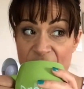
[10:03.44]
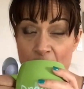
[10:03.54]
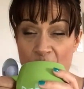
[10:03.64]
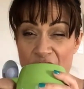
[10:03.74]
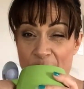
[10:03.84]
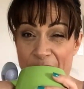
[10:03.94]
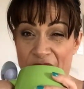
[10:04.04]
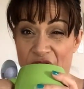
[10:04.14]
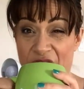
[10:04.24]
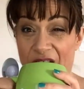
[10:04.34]
if I want to do my
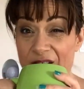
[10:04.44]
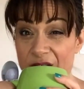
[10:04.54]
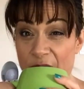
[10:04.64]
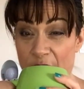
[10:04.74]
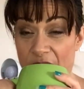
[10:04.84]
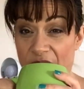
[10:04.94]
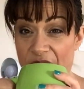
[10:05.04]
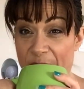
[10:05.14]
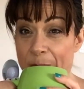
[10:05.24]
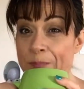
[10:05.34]
gels for Uni
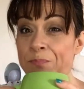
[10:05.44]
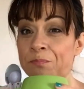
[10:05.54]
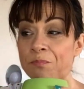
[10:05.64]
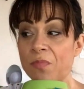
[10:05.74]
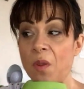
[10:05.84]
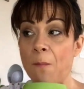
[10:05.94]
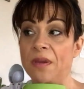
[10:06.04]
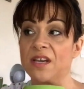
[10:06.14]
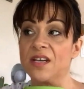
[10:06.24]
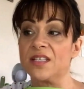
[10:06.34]
Fit,
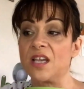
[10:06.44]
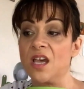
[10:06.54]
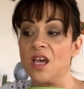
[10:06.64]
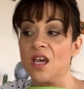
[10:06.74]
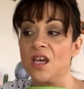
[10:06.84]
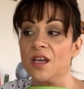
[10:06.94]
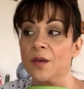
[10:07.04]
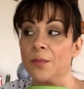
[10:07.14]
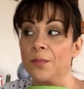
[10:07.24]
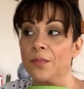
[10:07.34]
because
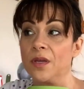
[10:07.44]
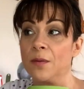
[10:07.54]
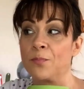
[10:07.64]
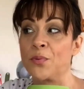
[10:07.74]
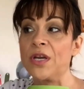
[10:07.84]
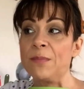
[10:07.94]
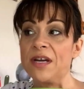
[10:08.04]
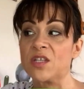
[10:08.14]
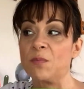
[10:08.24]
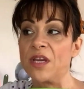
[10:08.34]
pretty
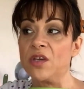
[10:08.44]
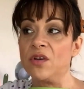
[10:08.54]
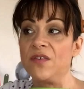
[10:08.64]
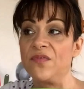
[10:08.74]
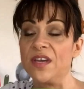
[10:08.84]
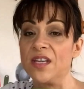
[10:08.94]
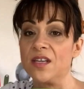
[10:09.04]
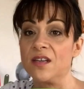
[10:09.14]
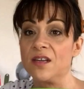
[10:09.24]
much my Uni Fit